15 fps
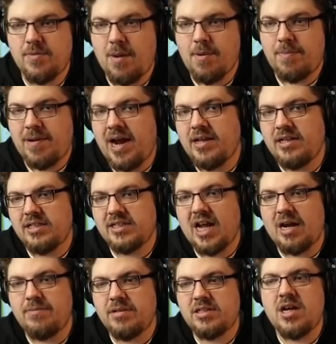that while we're playing this
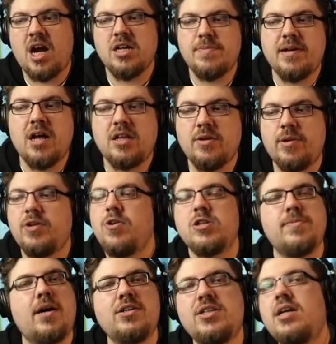game, the Sidemen aren't doing a
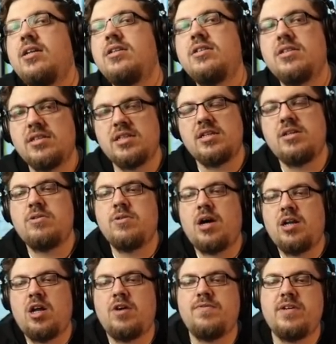crossbar challenge because they do
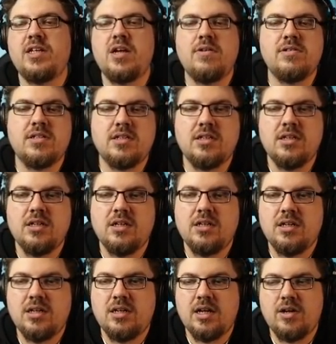quite a lot of videos at
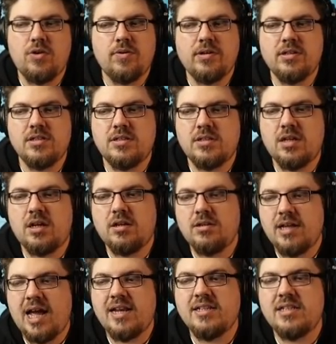Leighton Orient. So
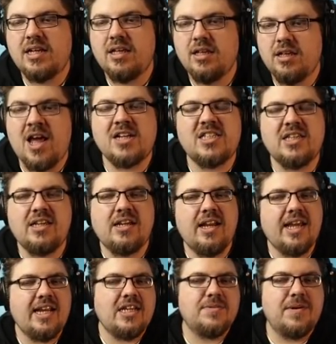handy. The last thing you
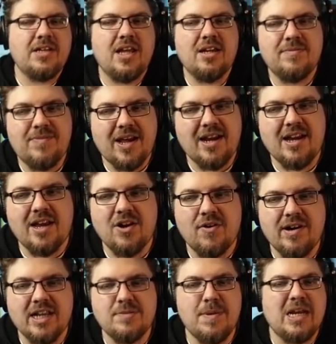need when you're playing Leighton
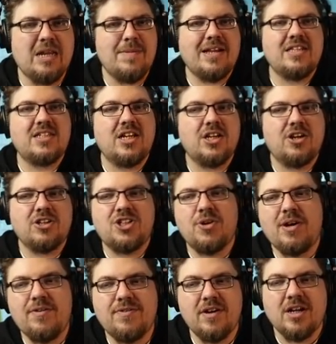Orient is Mini Minter.
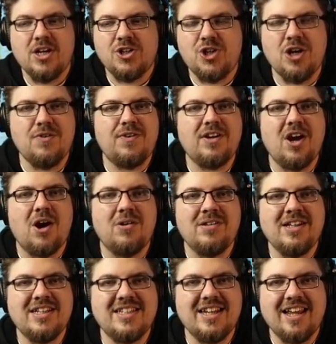Shooting for
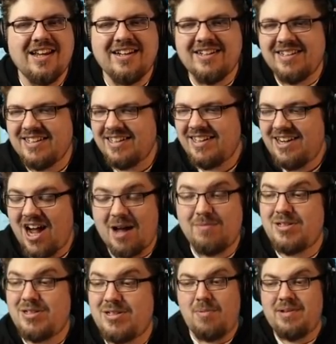goal, isn't it?
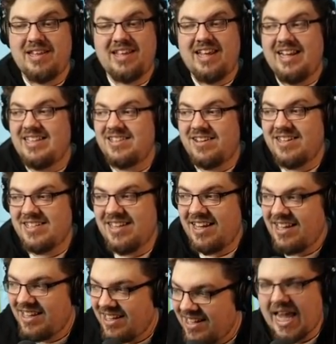I'm so up with the kids,
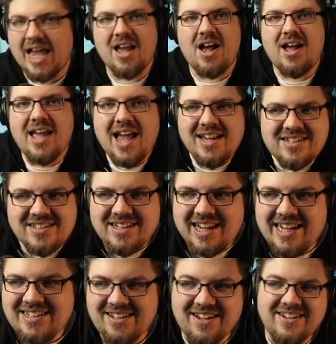honestly. KIS,
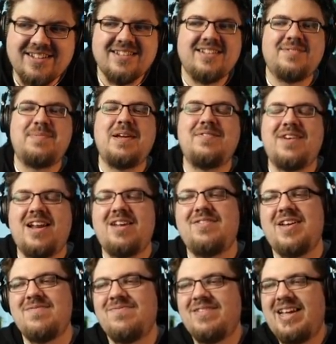he's good. I'm a big fan
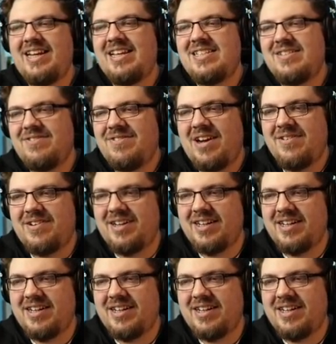of him. He does some great